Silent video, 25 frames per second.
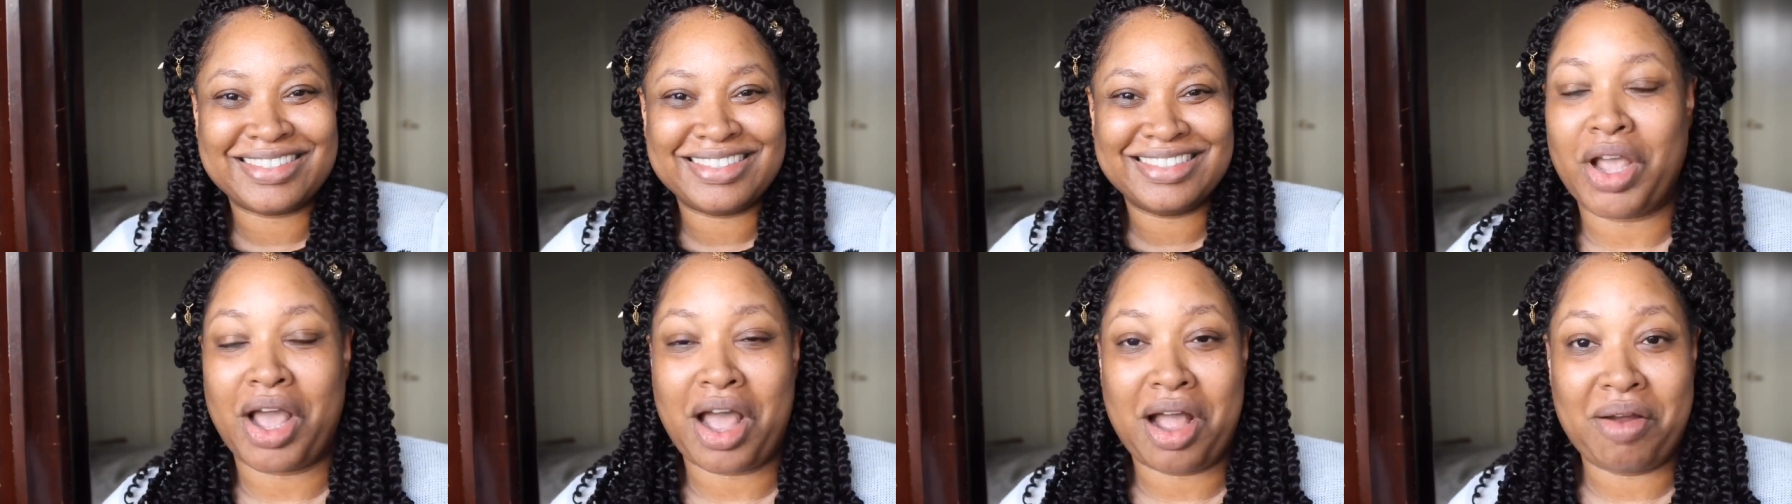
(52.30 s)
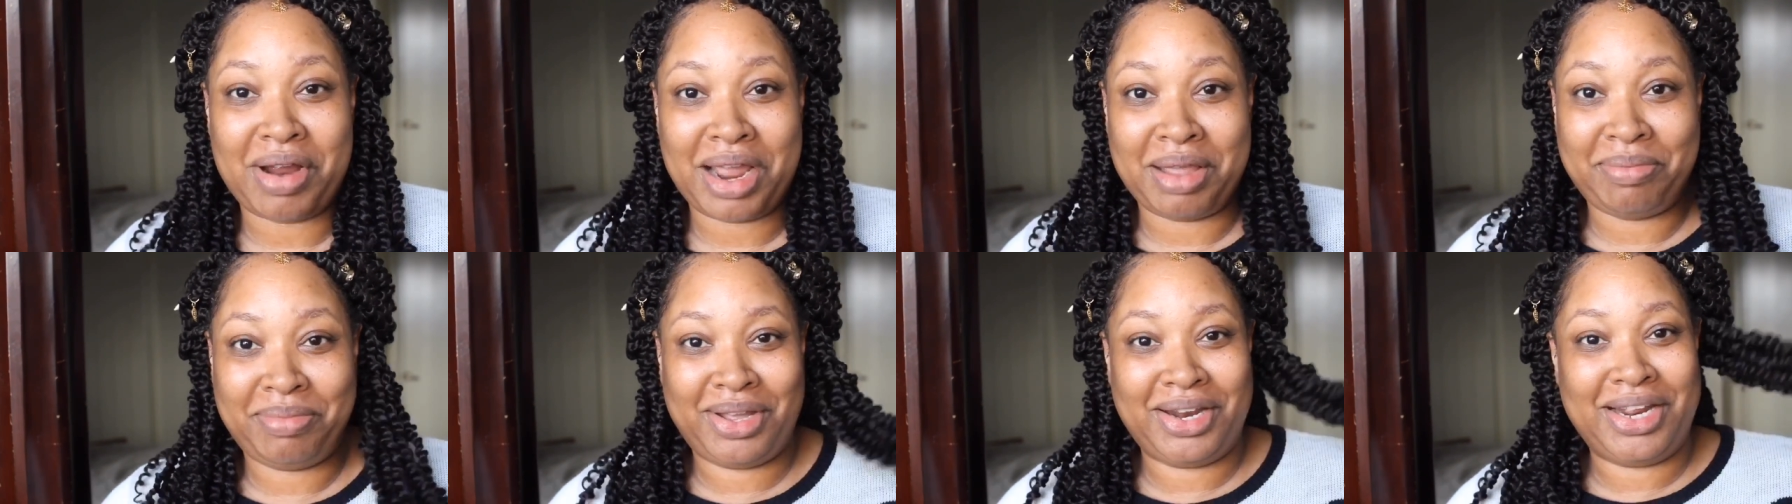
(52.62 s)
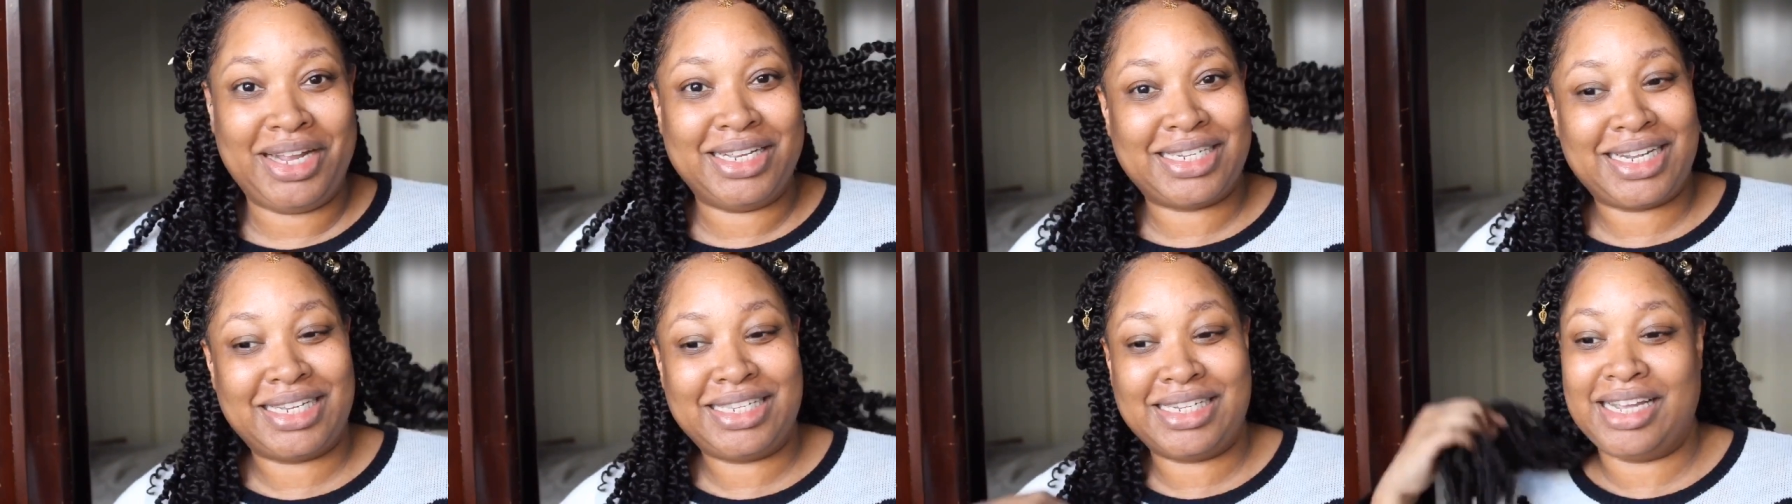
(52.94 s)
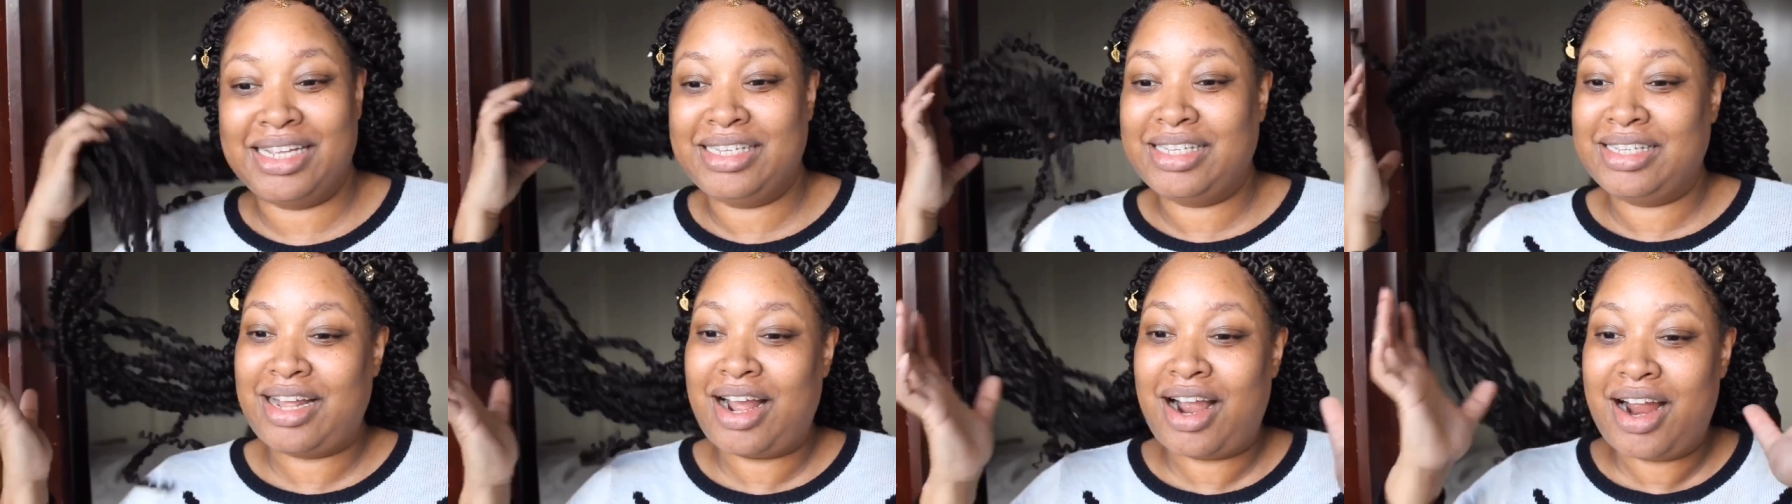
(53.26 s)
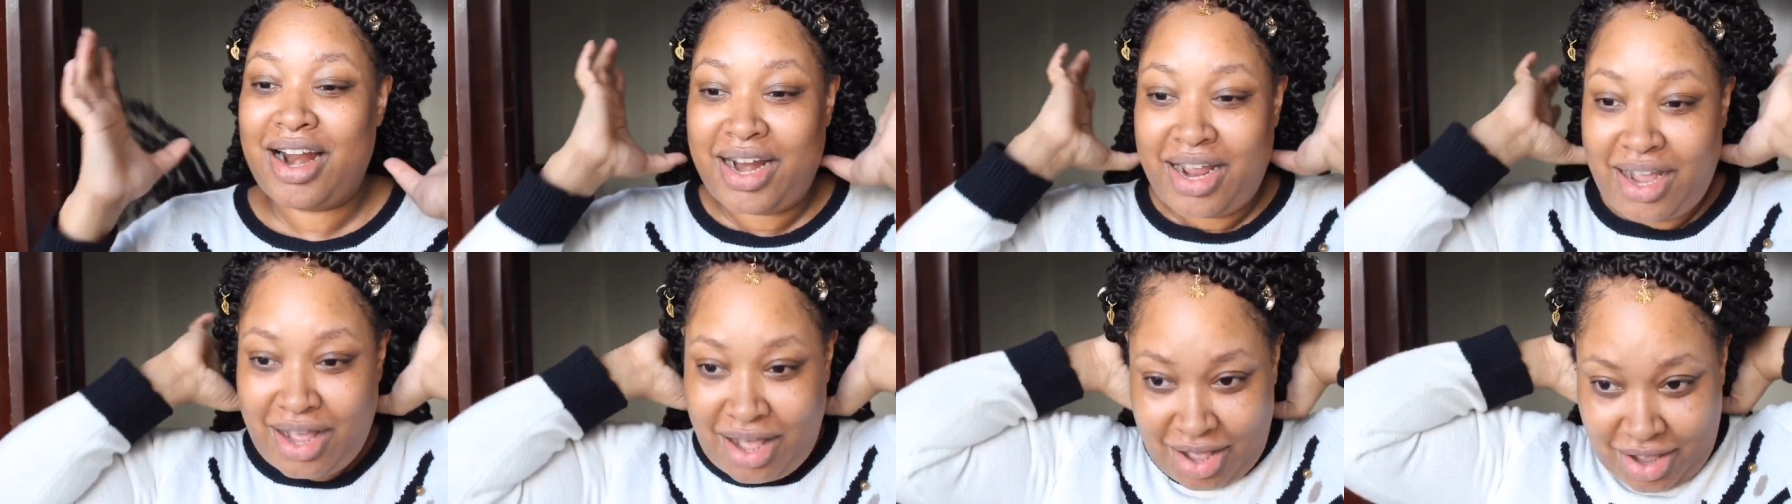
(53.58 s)
All right, beauties, let's get
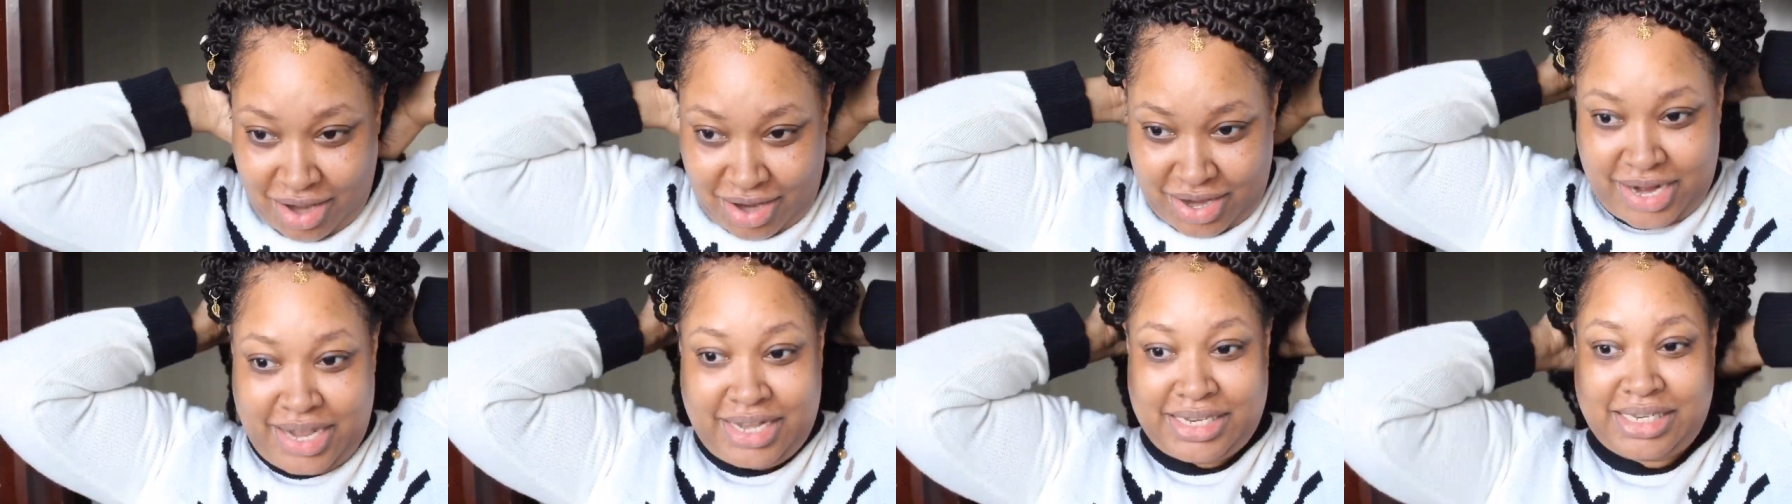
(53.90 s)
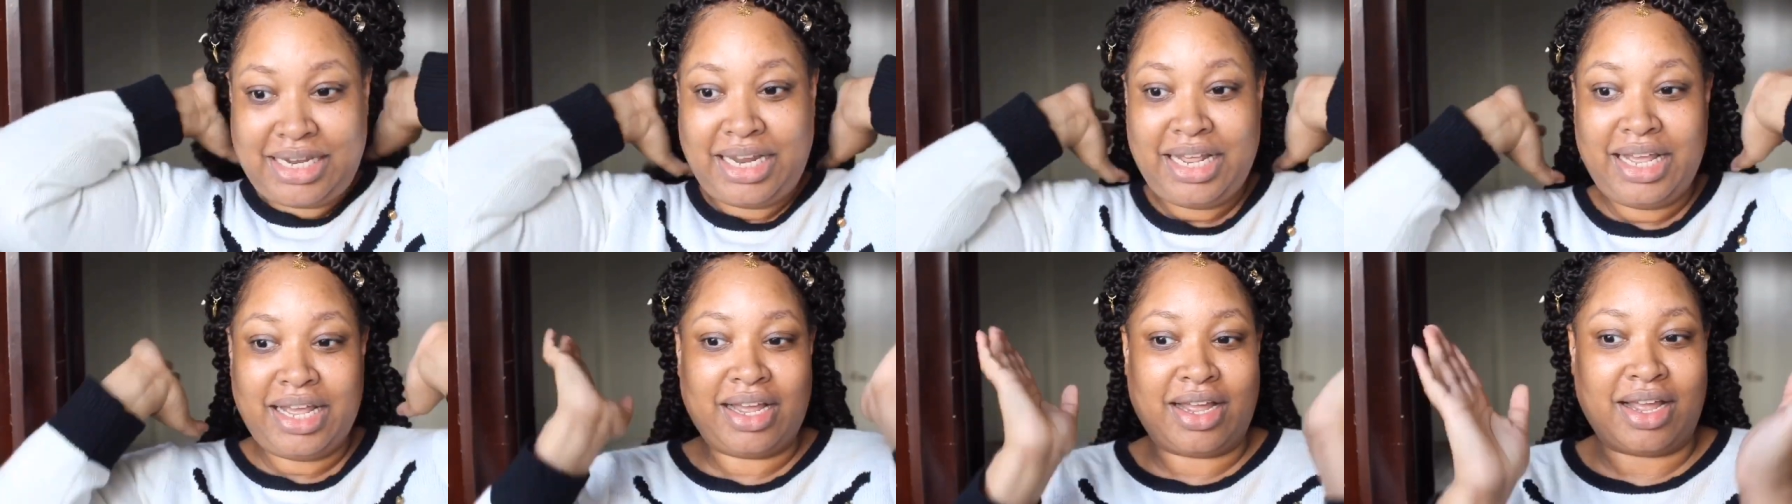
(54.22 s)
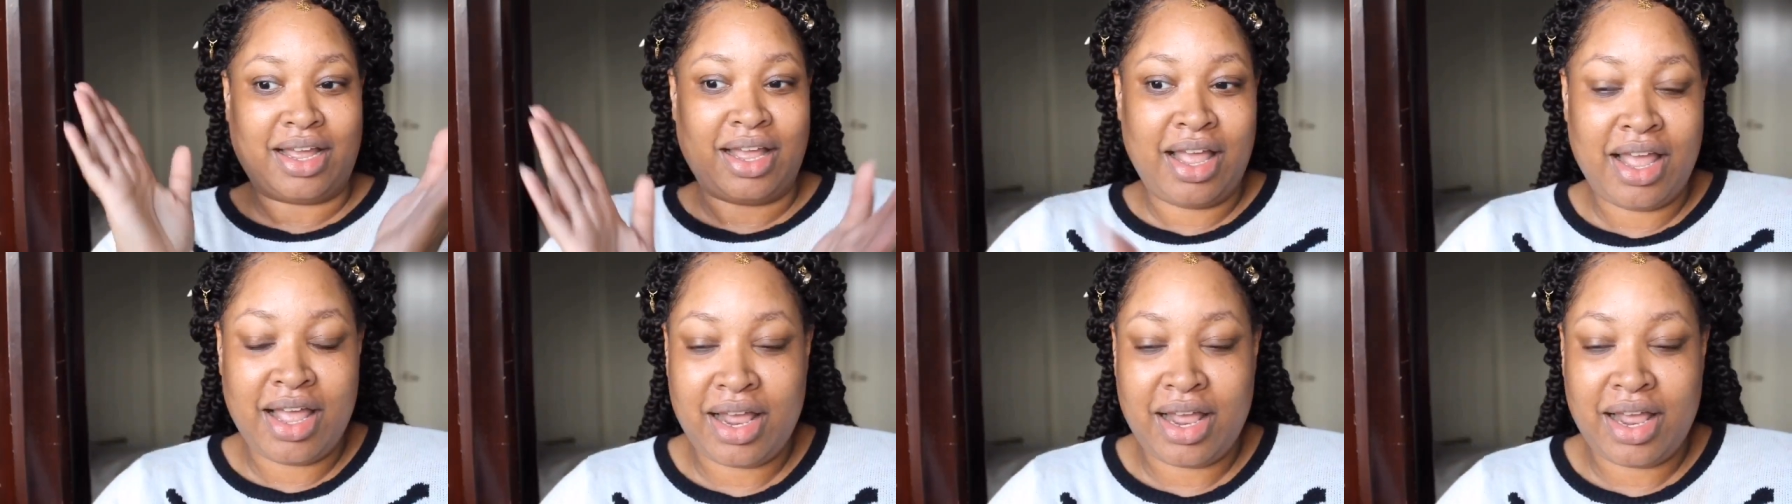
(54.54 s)
started on this look.